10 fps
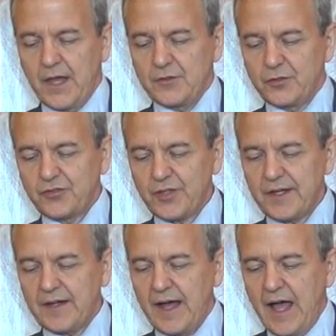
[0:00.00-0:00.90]
And you
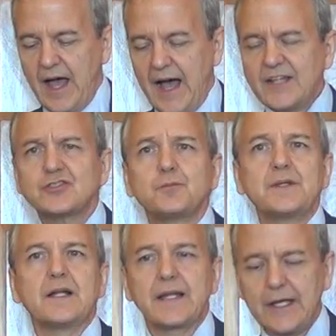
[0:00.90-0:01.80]
said, I shall
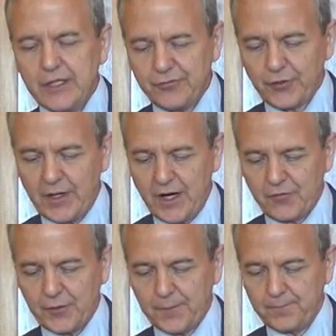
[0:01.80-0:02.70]
be a lady
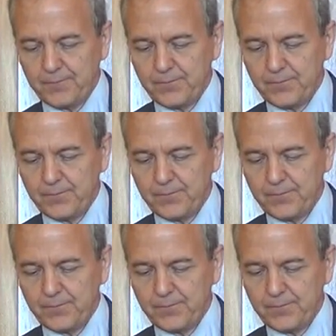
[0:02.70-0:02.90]
forever.